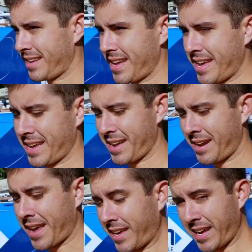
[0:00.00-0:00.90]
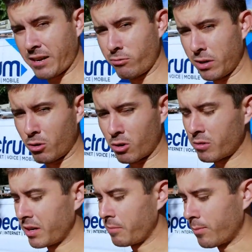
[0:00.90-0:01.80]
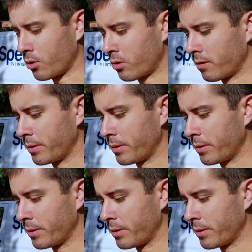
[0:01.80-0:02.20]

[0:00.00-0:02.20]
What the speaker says: And I can't reorder anymore